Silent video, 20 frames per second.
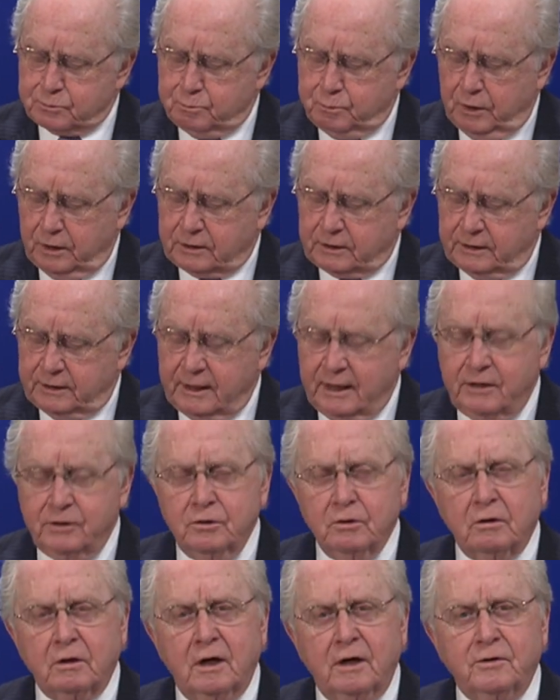booklet and
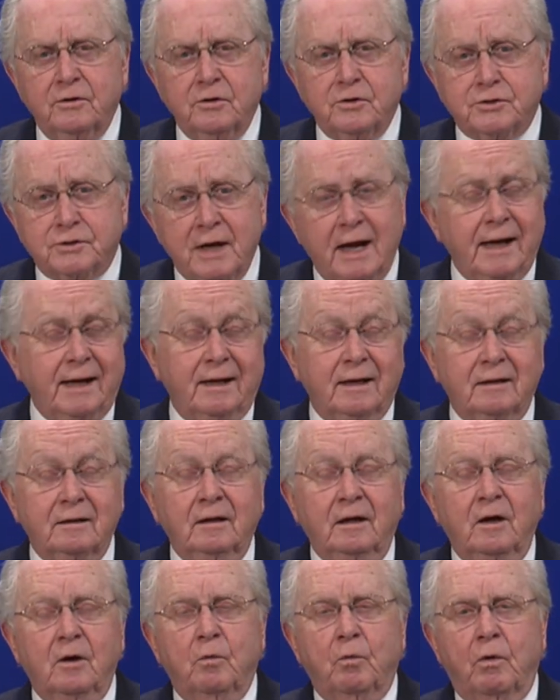you'll understand
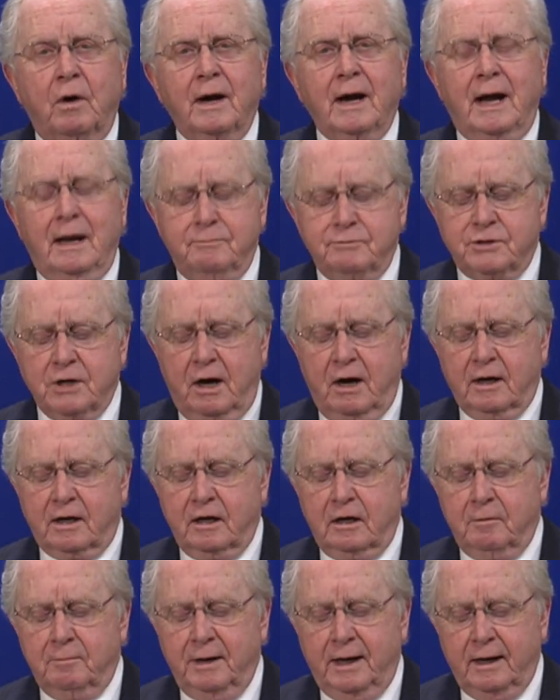what I'm
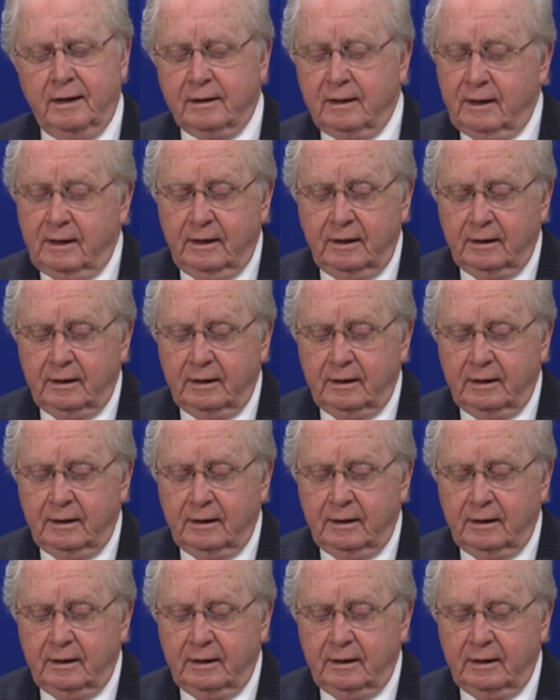talking about